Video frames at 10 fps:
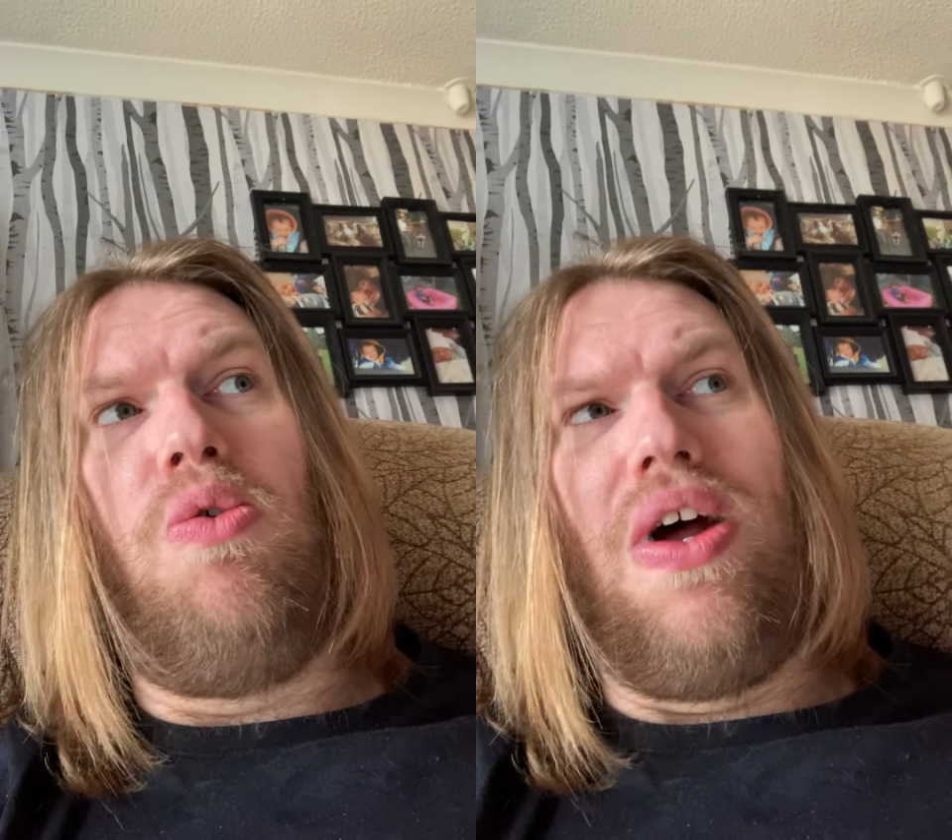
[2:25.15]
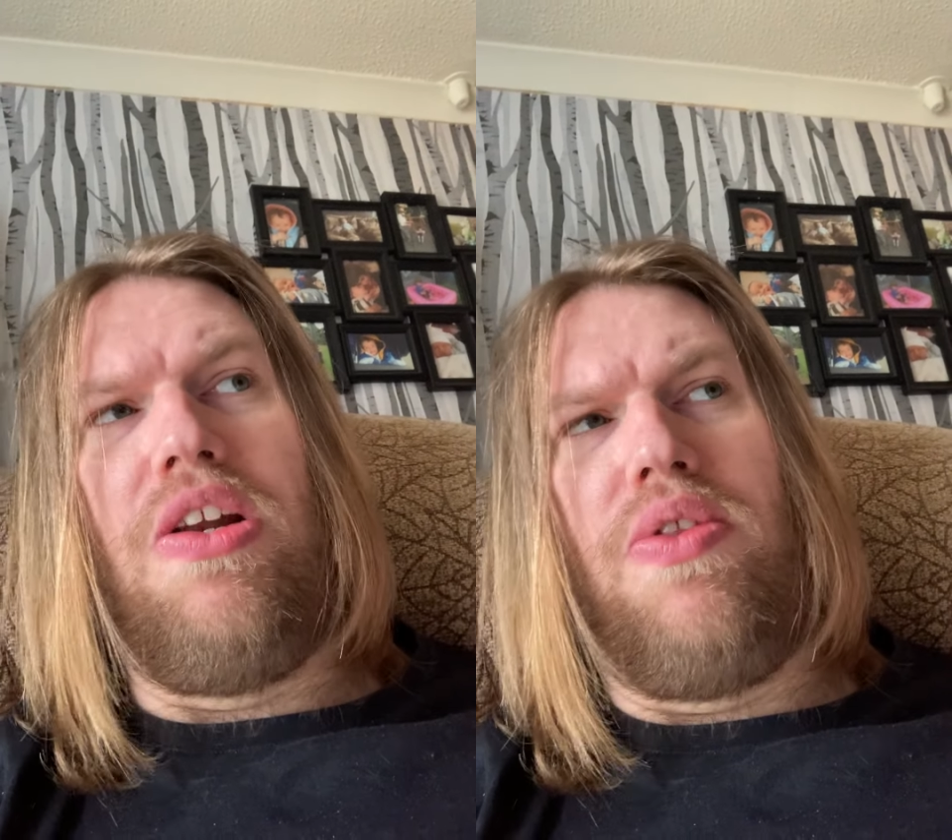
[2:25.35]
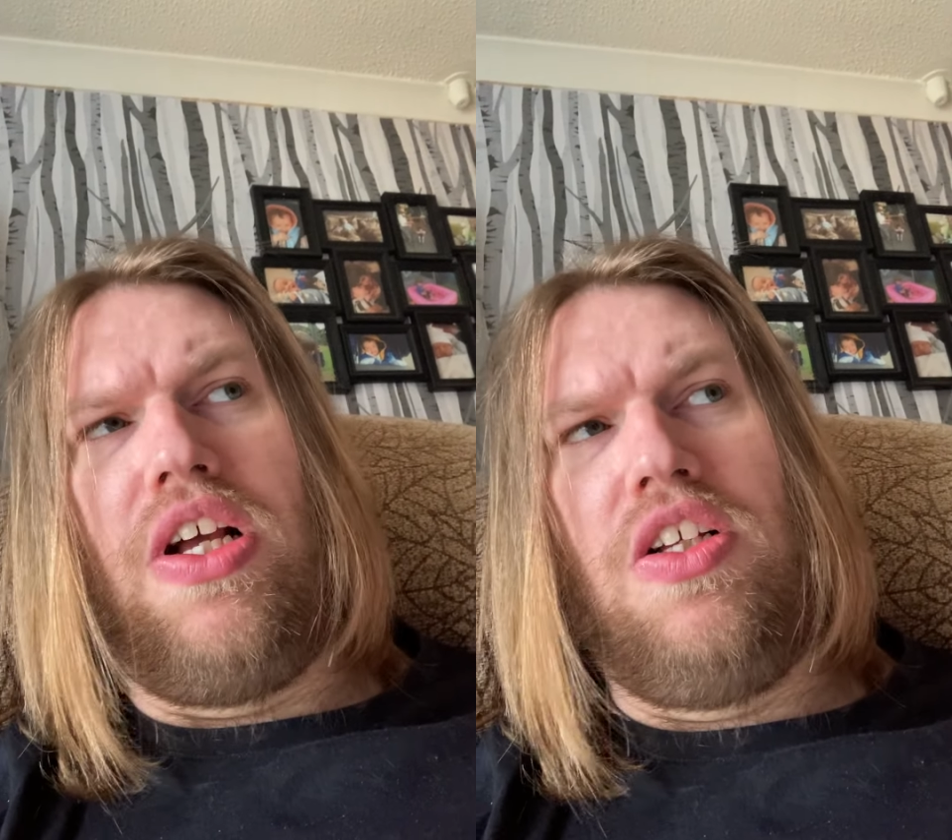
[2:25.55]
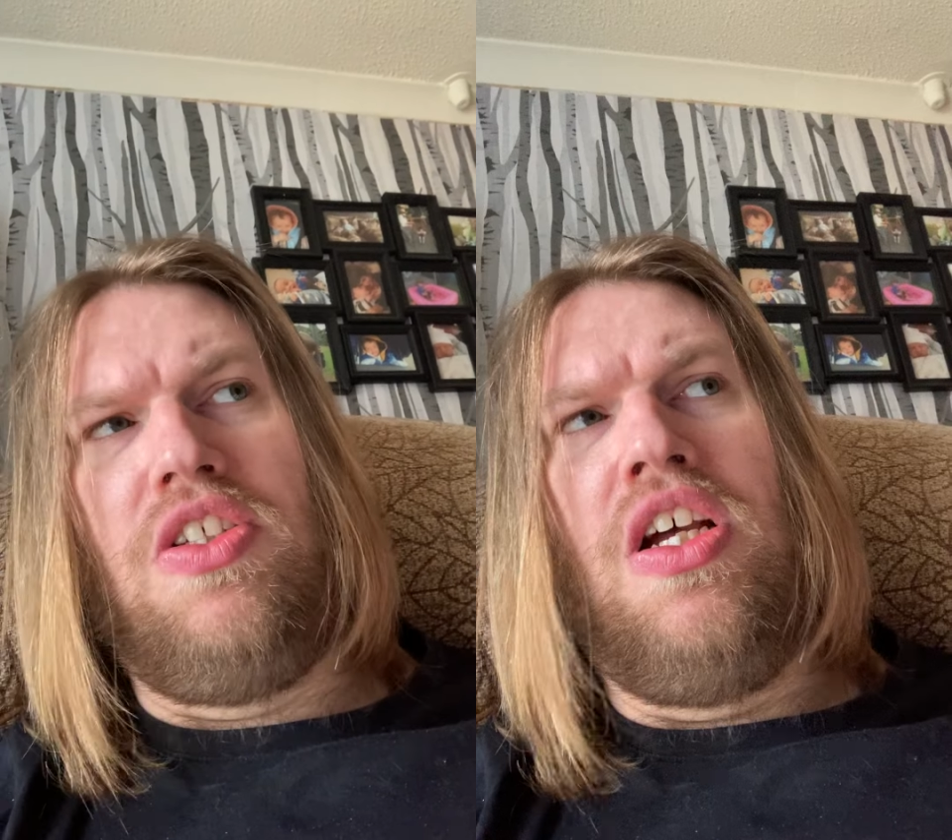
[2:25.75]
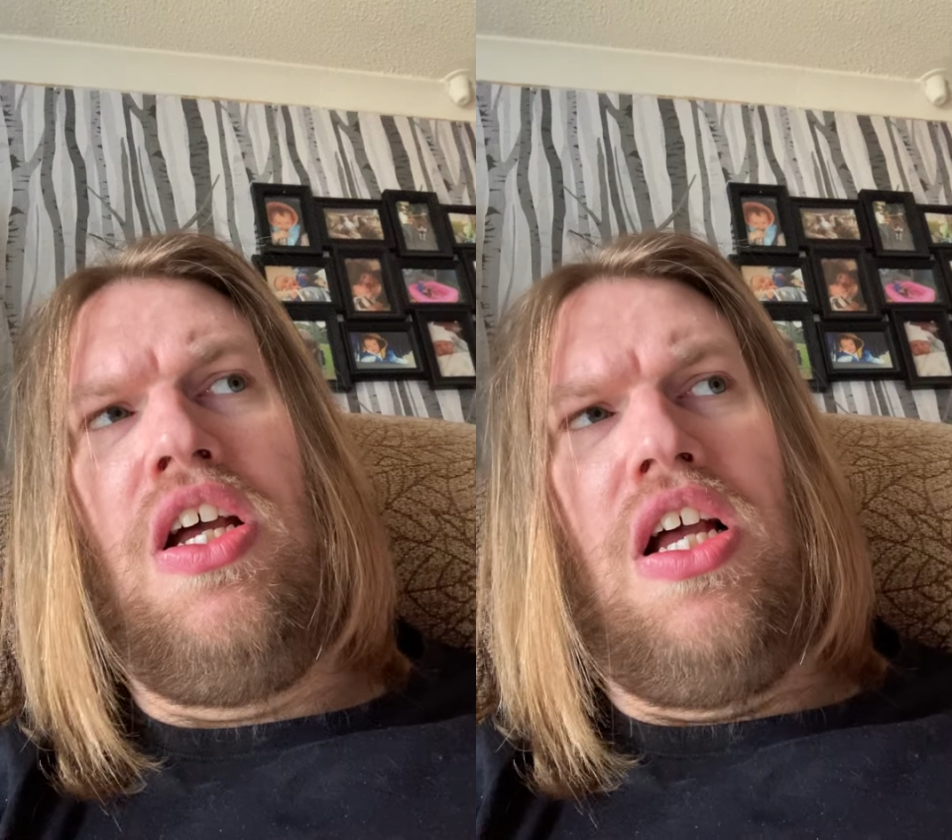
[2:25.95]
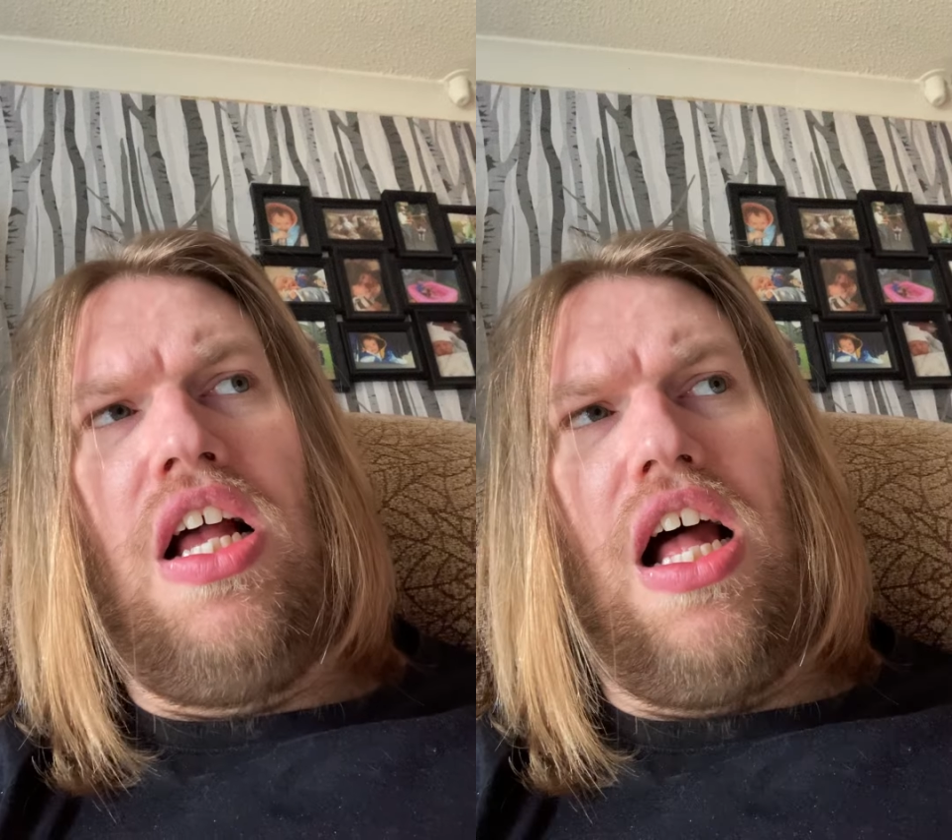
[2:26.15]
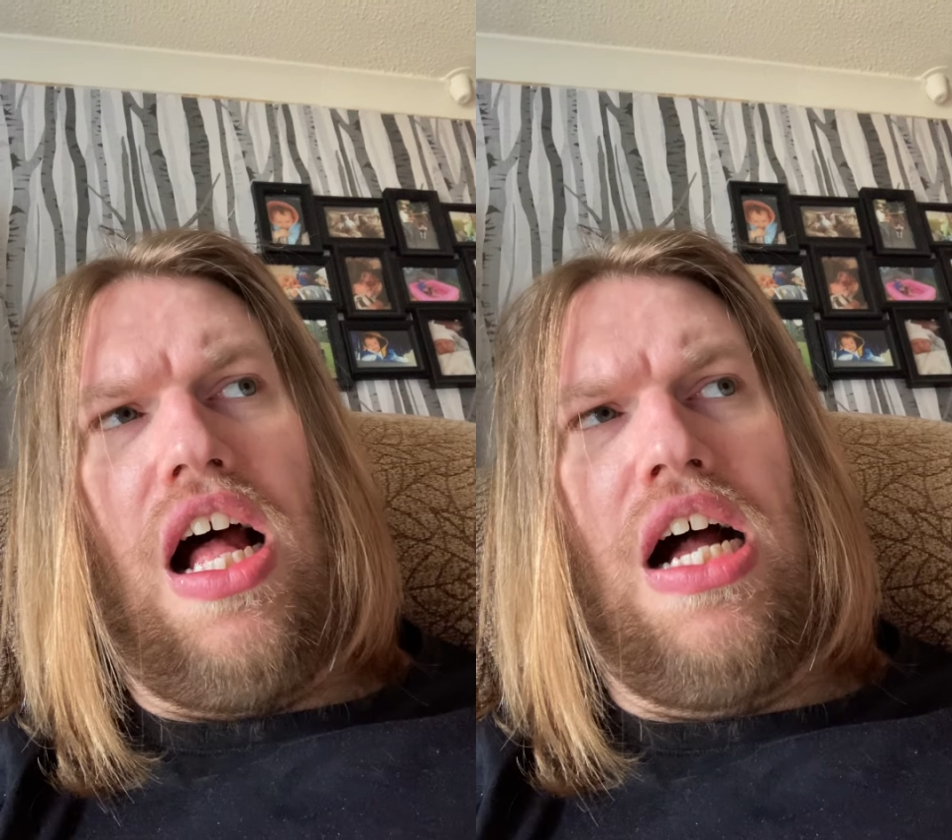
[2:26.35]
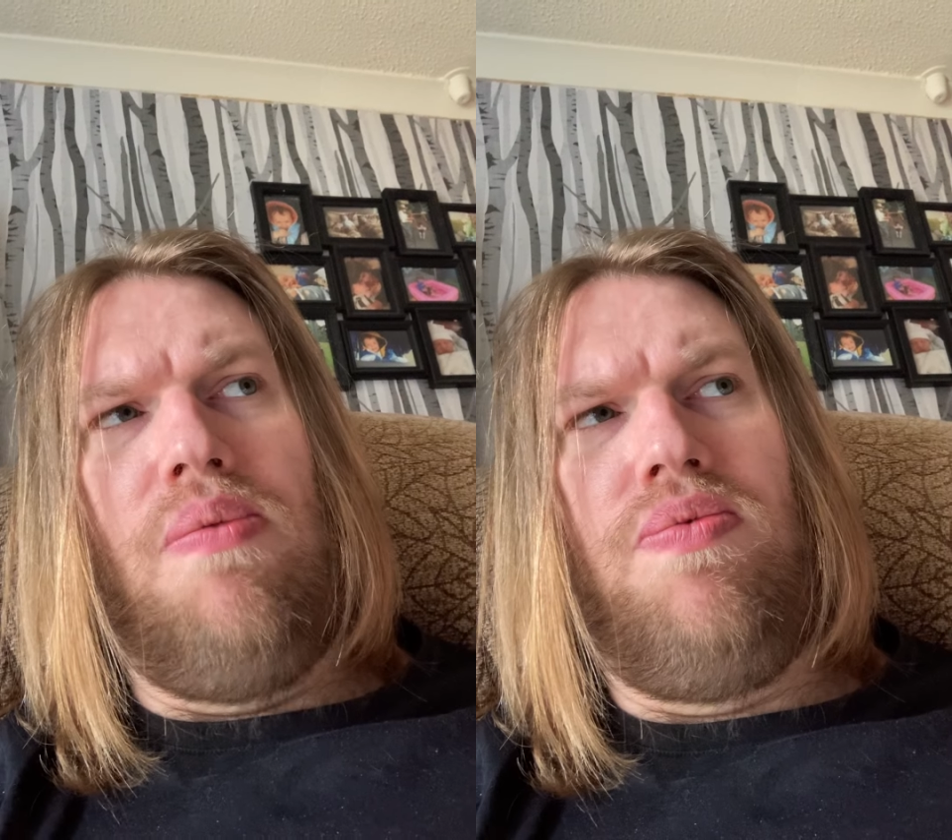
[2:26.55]
random things
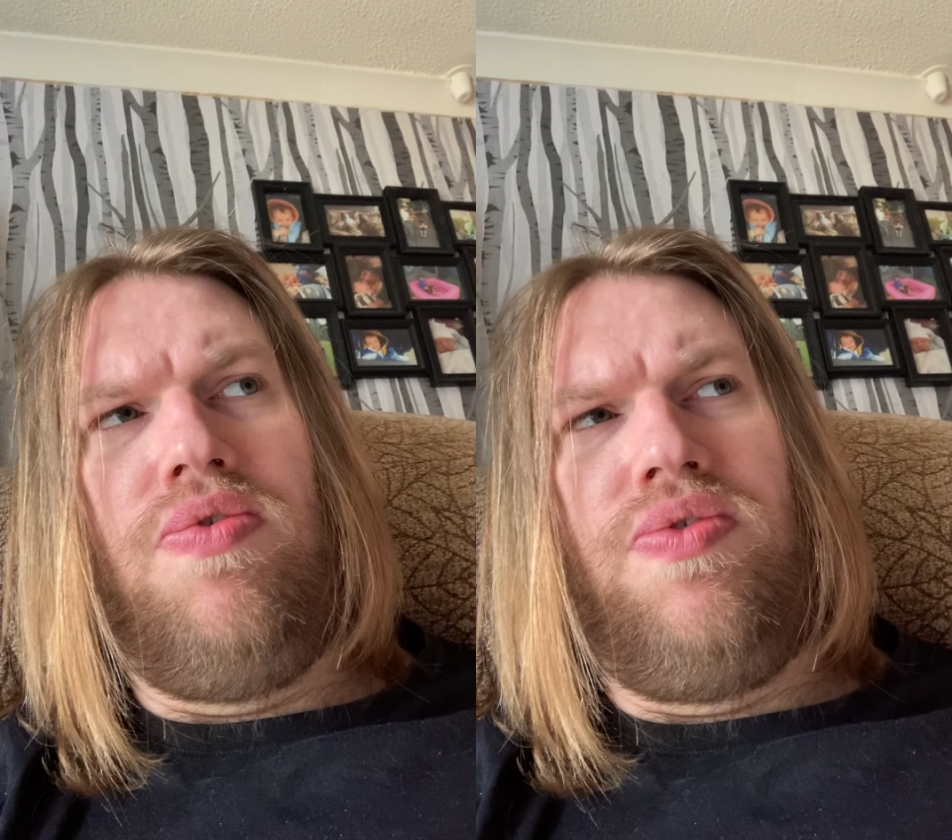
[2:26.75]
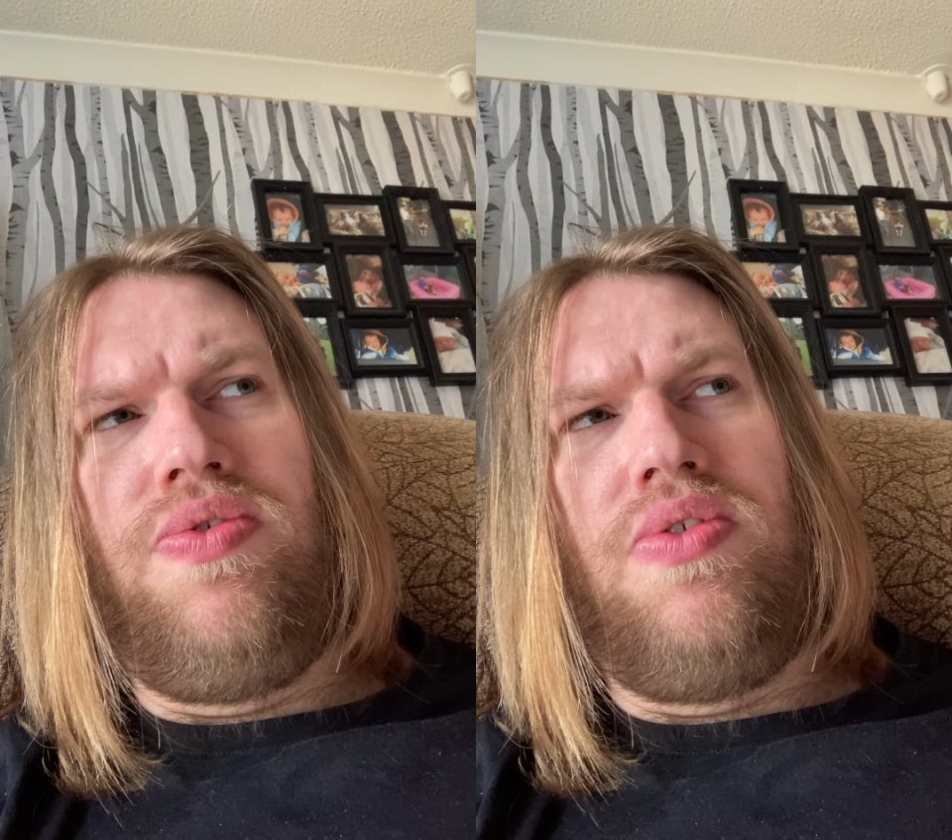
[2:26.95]
in